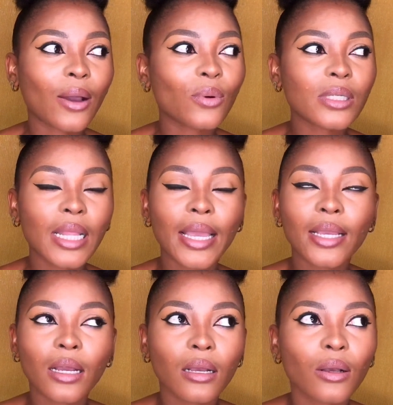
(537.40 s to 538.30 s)

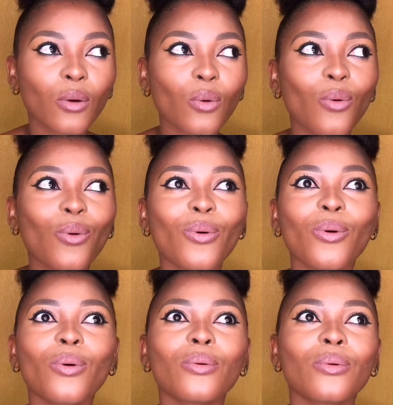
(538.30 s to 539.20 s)
like,
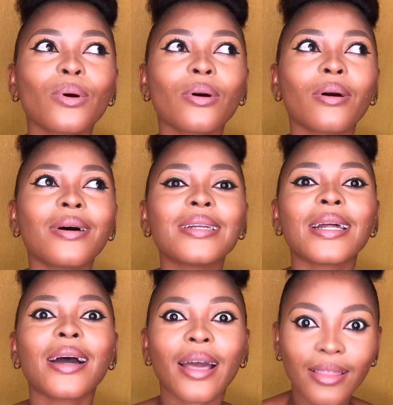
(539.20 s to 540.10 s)
who on
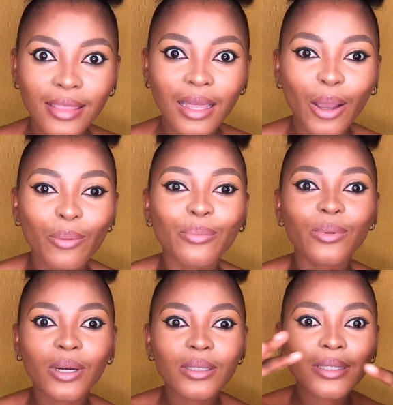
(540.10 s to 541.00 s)
earth
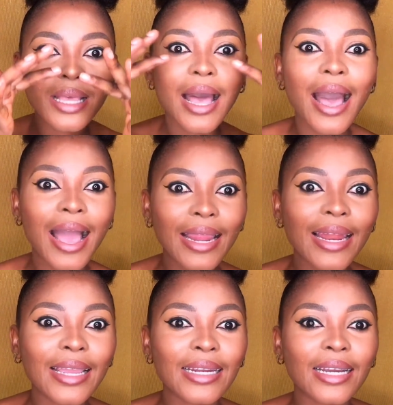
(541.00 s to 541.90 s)
brought
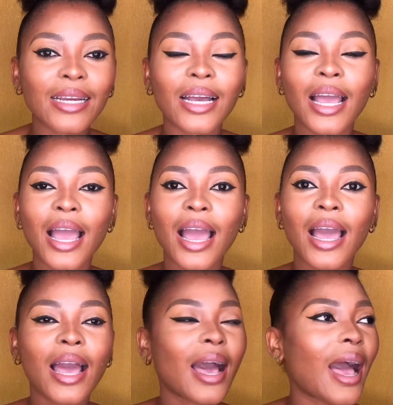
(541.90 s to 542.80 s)
eyeliner?
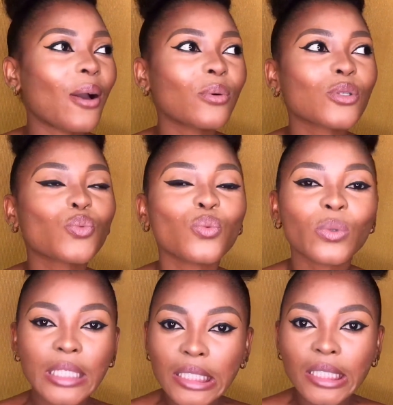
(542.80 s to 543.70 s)
I was
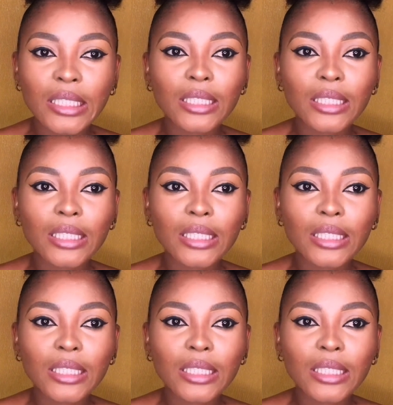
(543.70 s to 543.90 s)
wishing